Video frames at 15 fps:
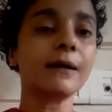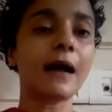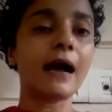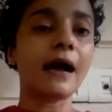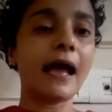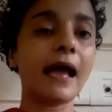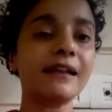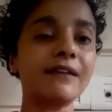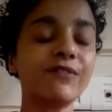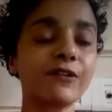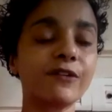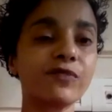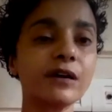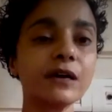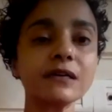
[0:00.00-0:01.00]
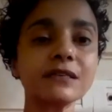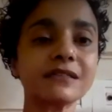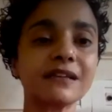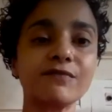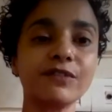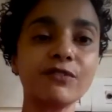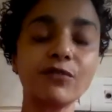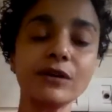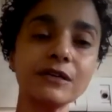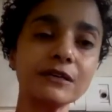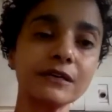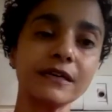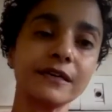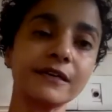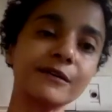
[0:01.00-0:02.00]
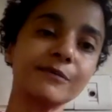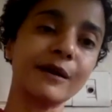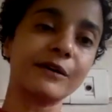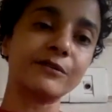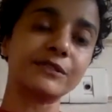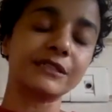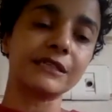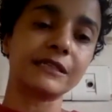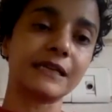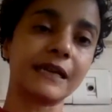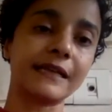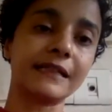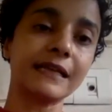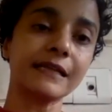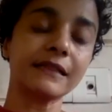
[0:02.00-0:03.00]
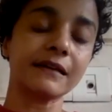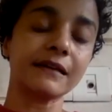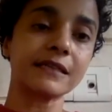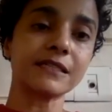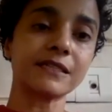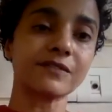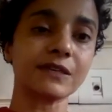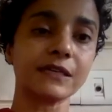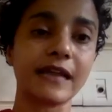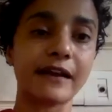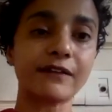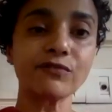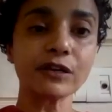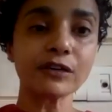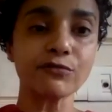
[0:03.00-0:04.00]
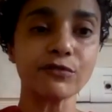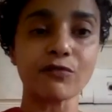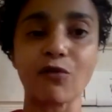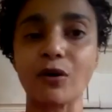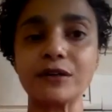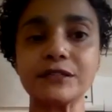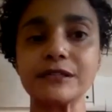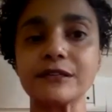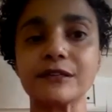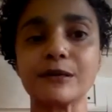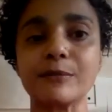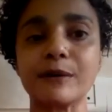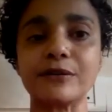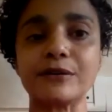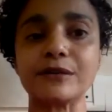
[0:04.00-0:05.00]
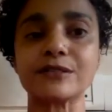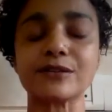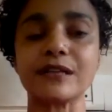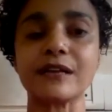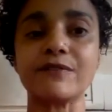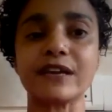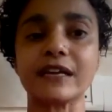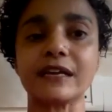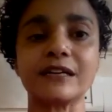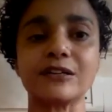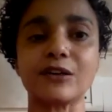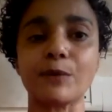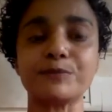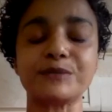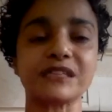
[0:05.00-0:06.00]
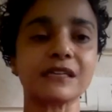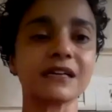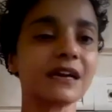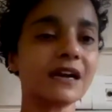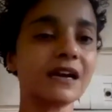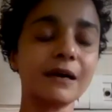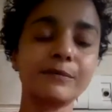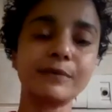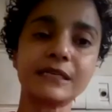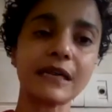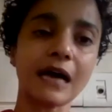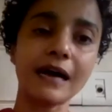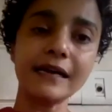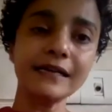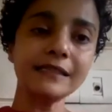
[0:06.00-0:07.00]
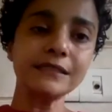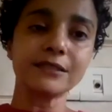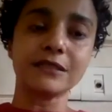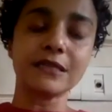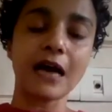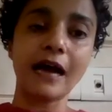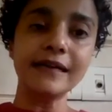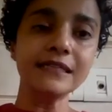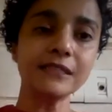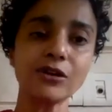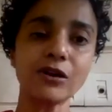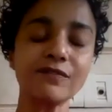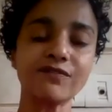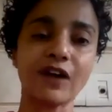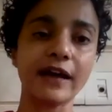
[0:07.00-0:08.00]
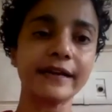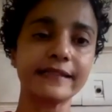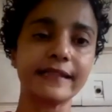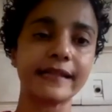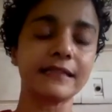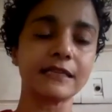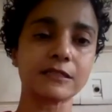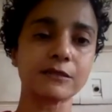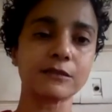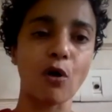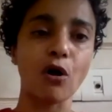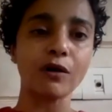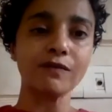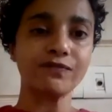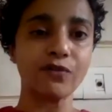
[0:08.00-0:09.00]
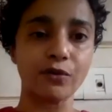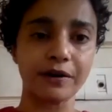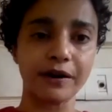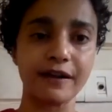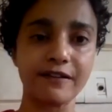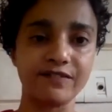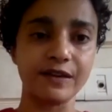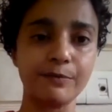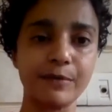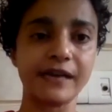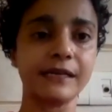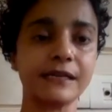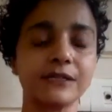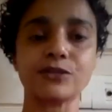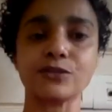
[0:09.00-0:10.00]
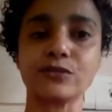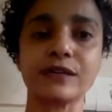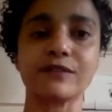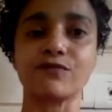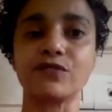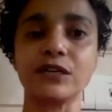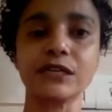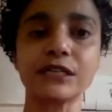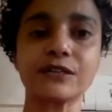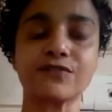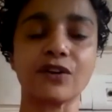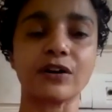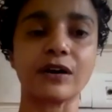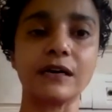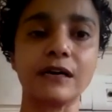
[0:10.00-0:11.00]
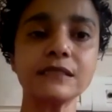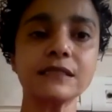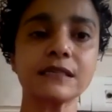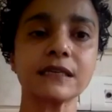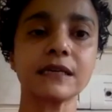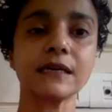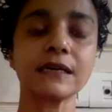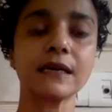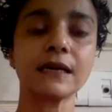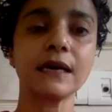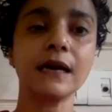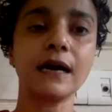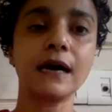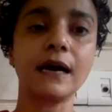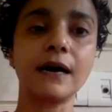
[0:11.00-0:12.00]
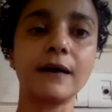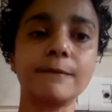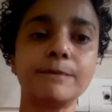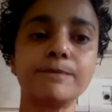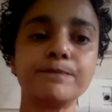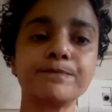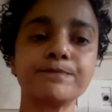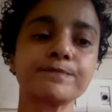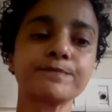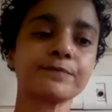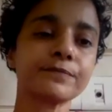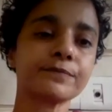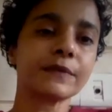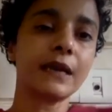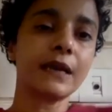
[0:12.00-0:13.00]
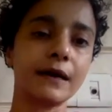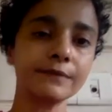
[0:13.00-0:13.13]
And if it works, then we want to hear about it. And I think the rest of the network will want to hear about it so that we can adopt it. But I did not find that the small foray we made into it worked for us. Yeah.